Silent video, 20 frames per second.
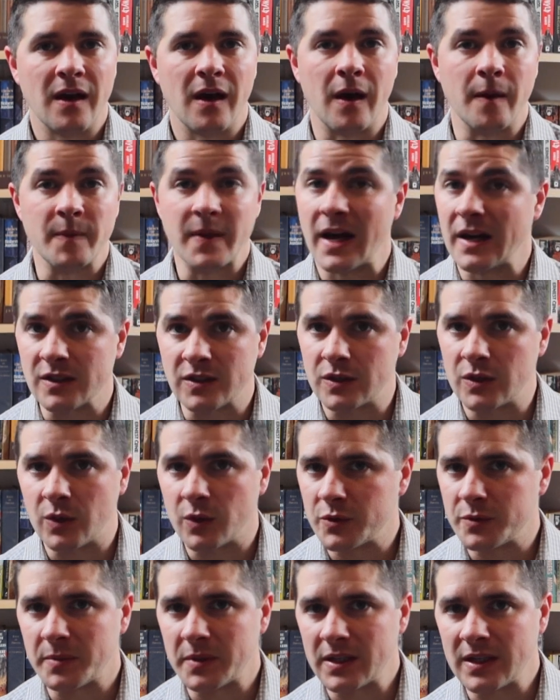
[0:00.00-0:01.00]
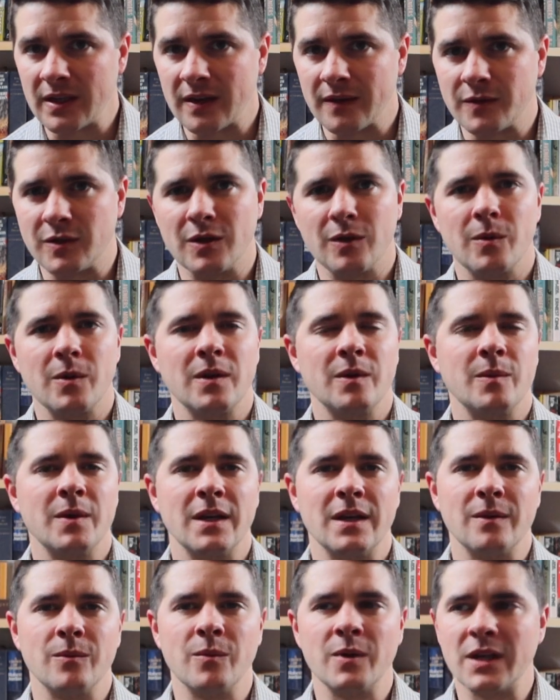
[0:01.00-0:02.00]
That is the ultimate gift.
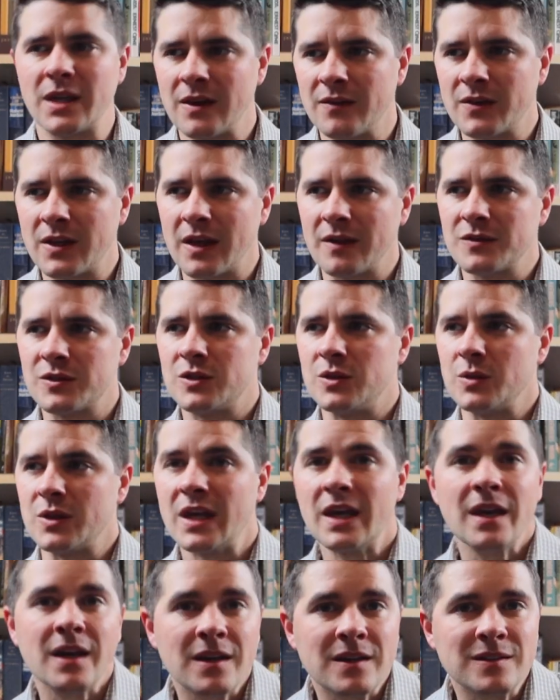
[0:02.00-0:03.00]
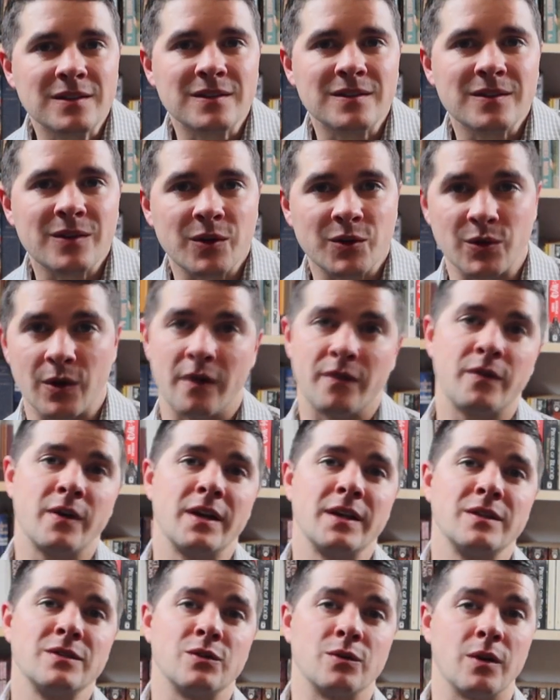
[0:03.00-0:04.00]
When we give gifts to kids or to our
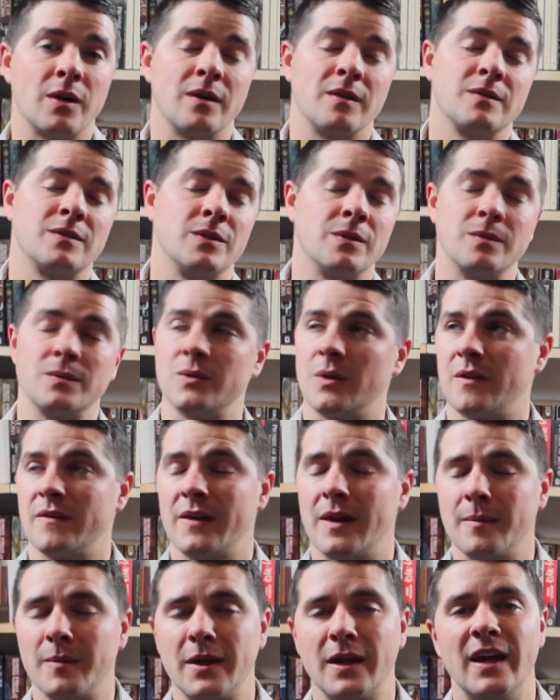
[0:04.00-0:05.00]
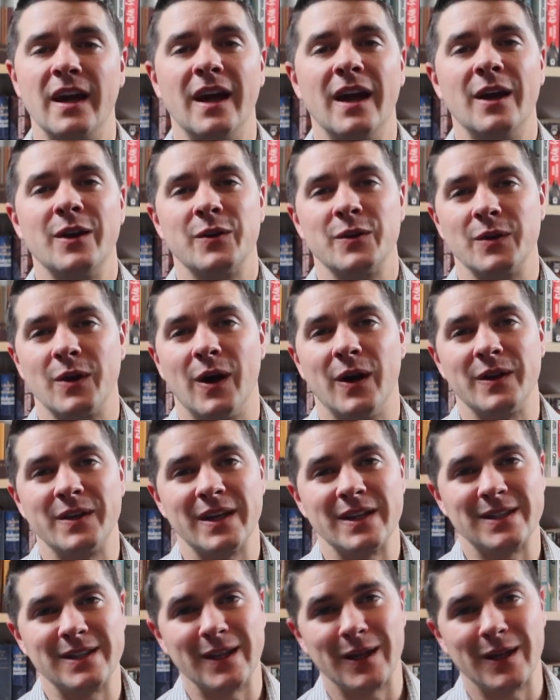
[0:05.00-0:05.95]
friends or to our family during the holidays,